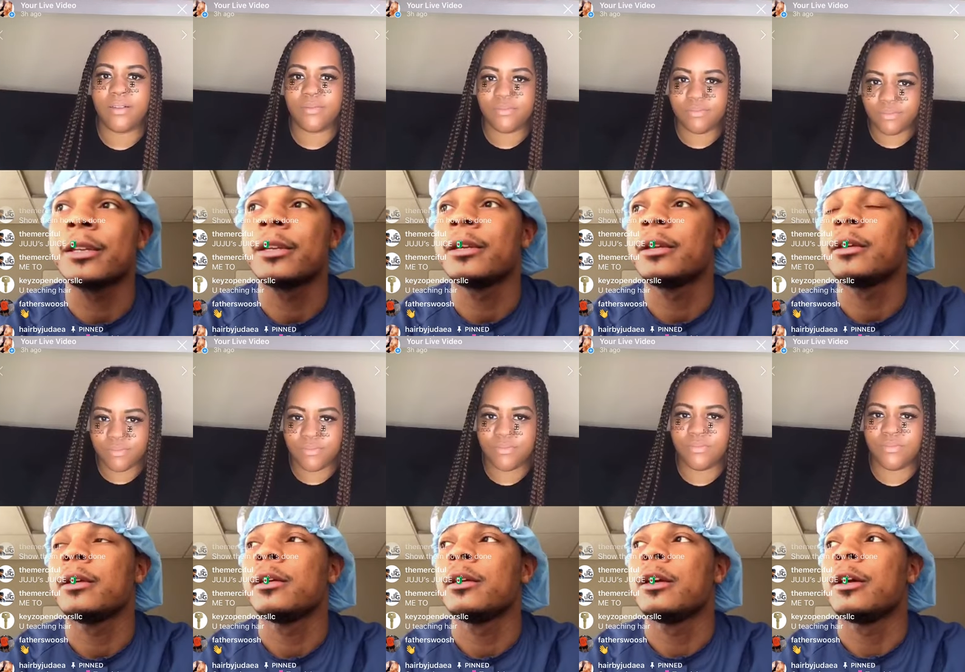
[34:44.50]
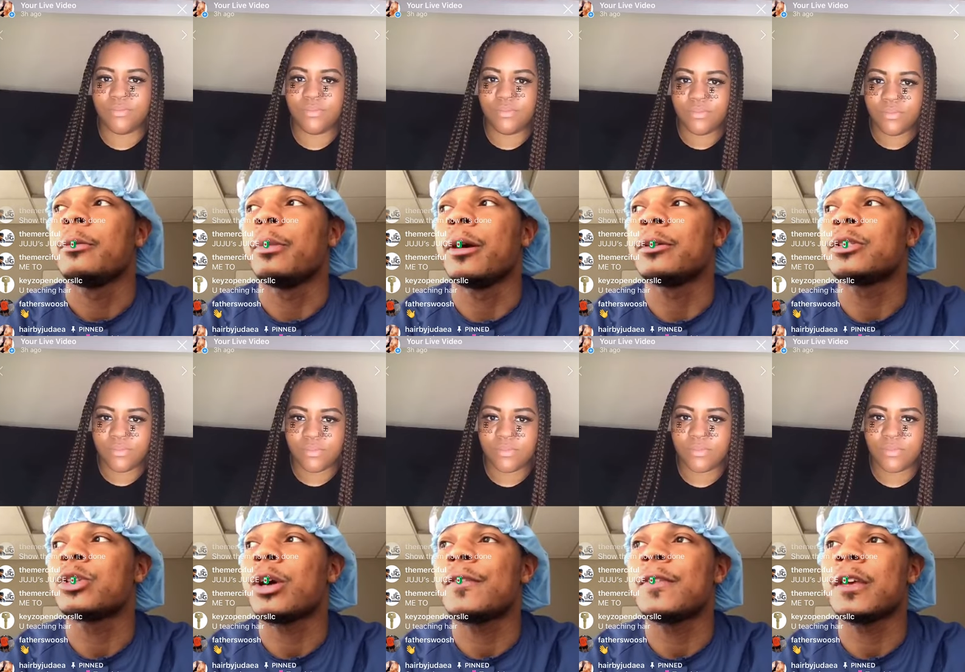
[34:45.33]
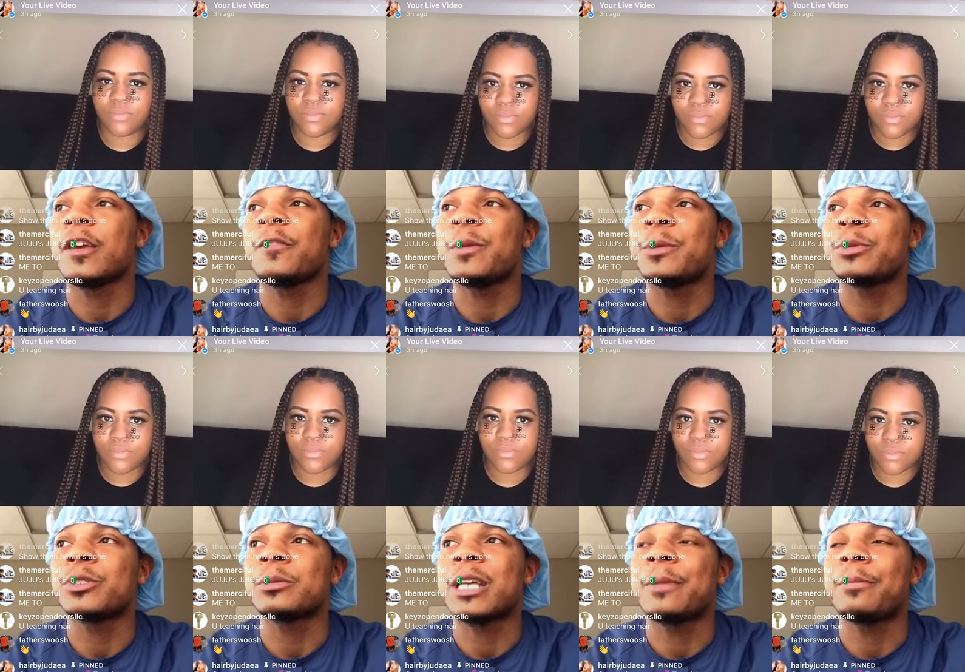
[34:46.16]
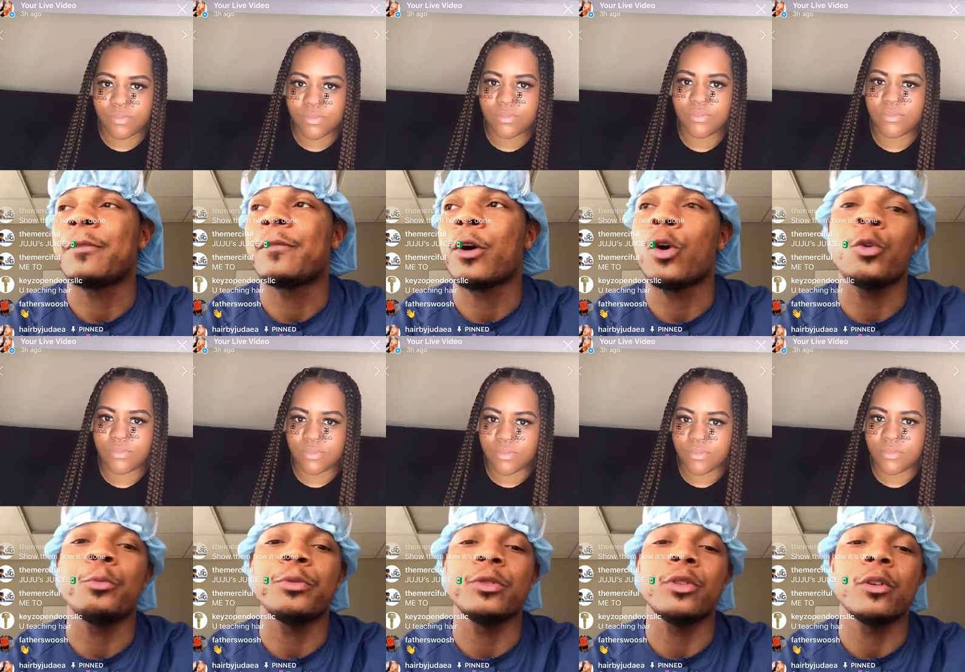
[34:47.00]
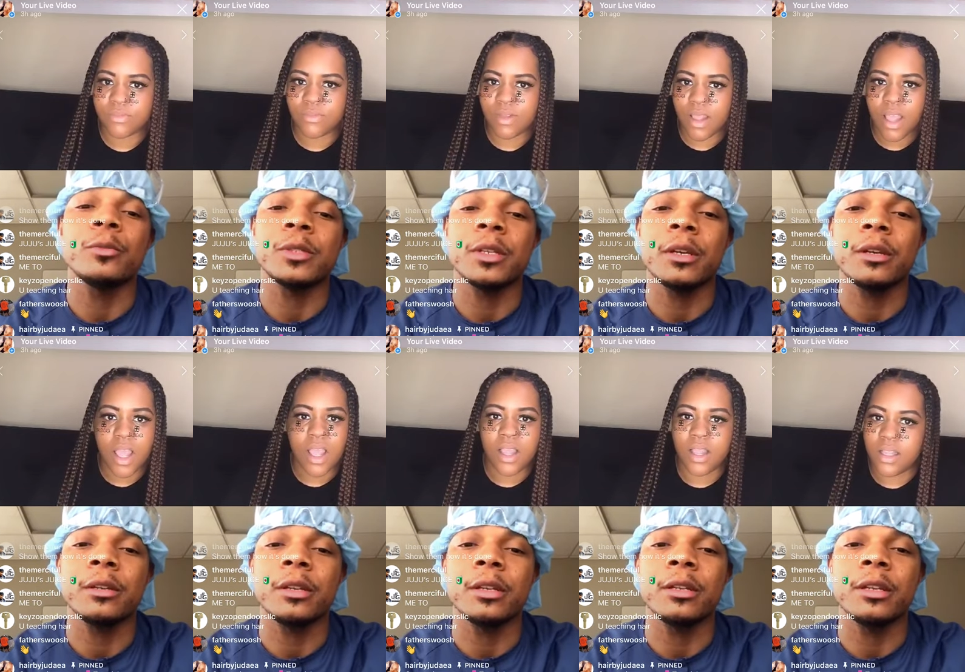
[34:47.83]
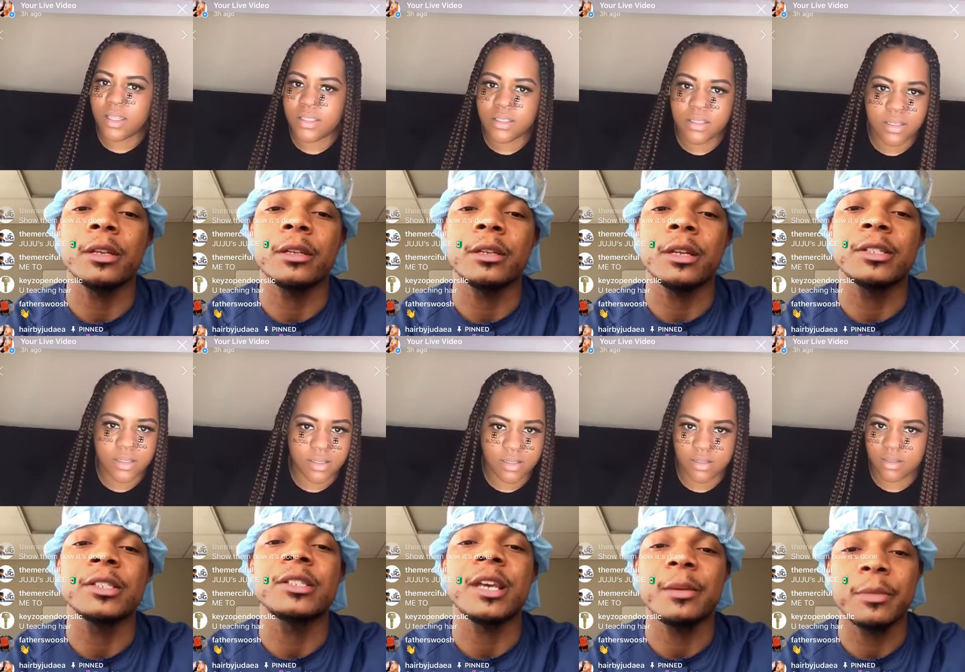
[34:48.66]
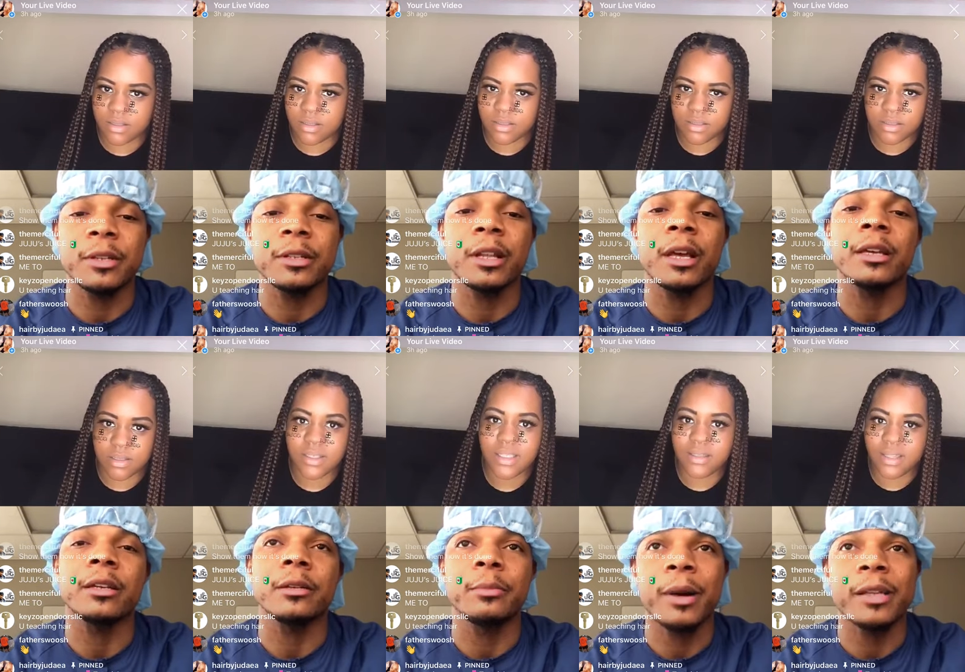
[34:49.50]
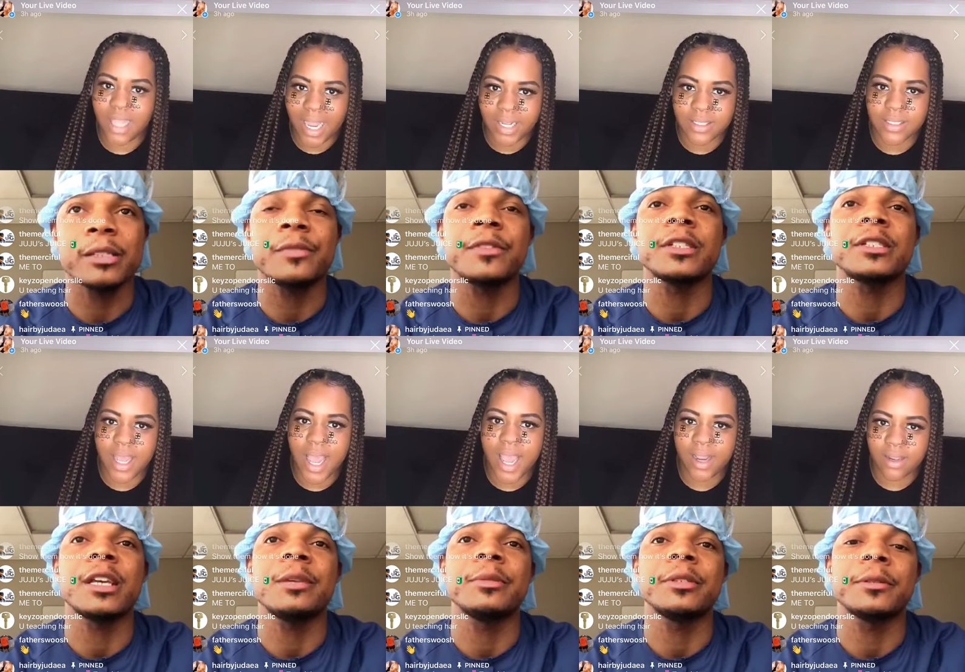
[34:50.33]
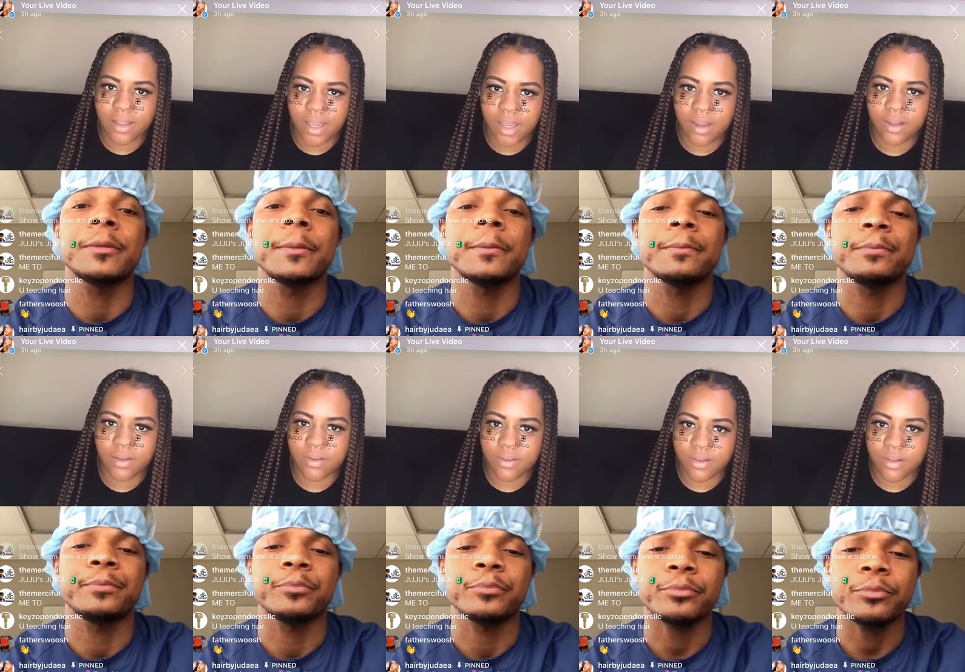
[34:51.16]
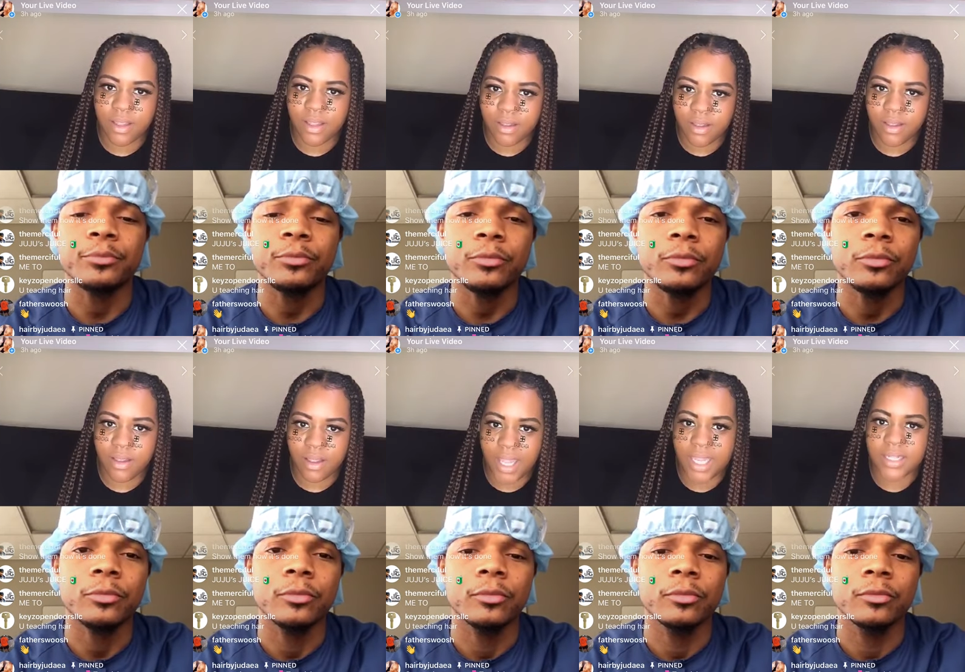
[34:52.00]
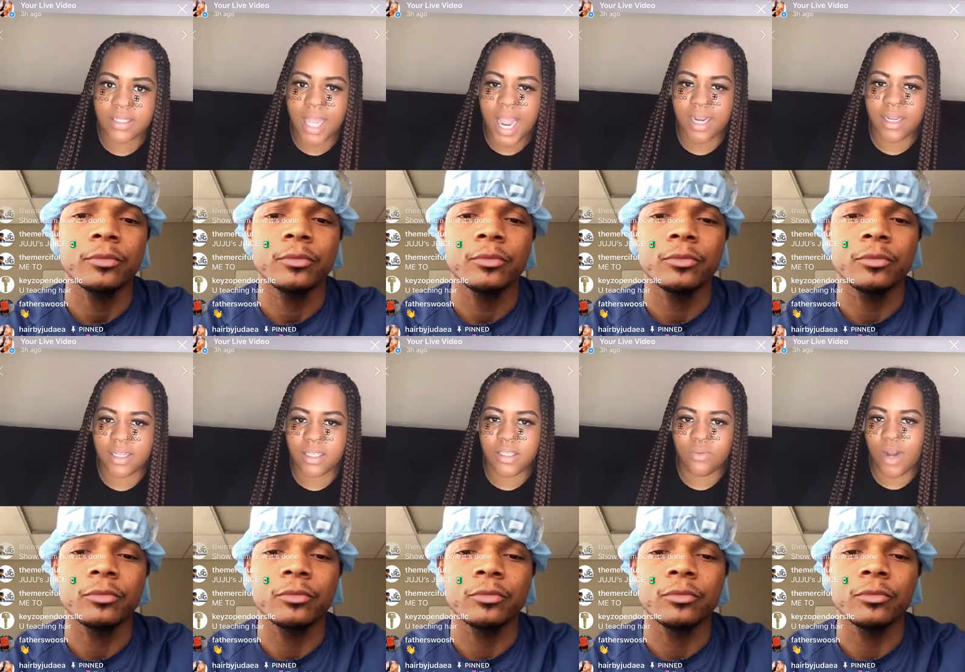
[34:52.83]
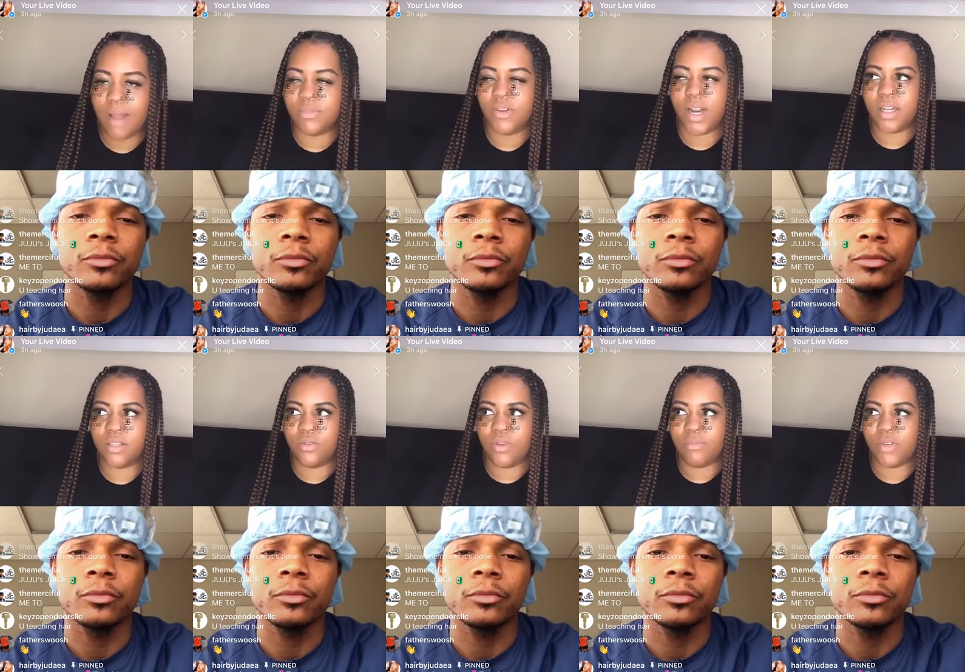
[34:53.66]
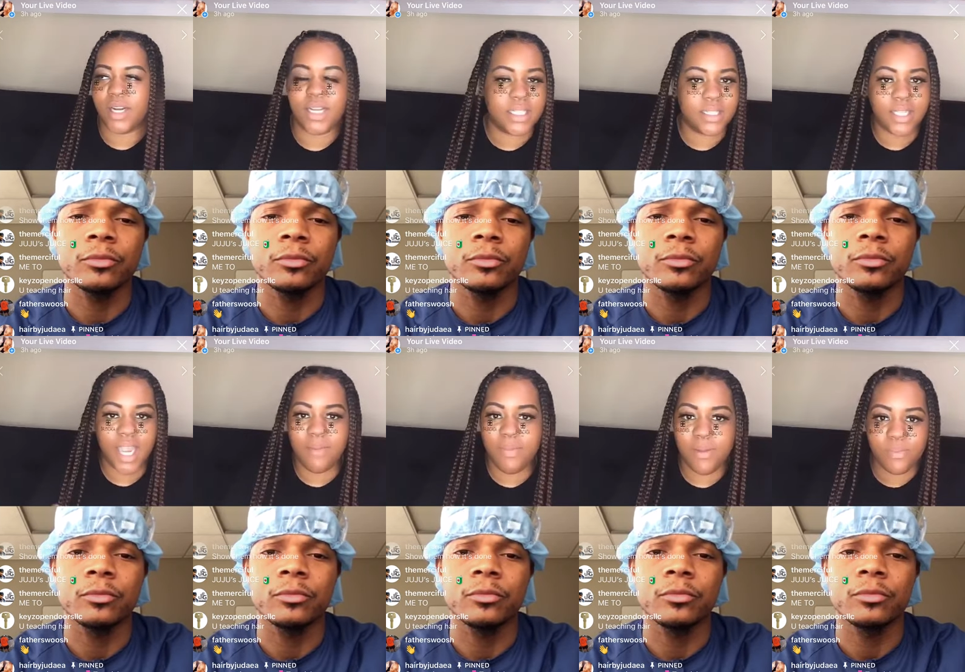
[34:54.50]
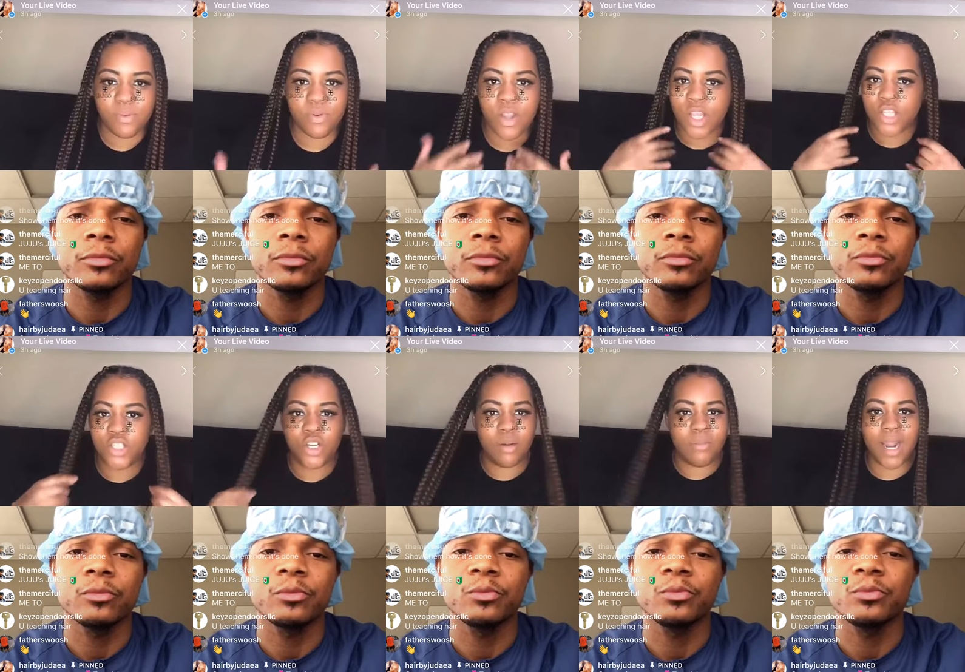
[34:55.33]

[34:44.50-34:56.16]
Speaker 1: Mm-hmm. But you still have to give people some type of hope, you know what I'm saying? And, and entertainment, like positive
Speaker 2: Exactly. Exactly. This is what I'm trying to do. I'm trying to entertain people, show them how to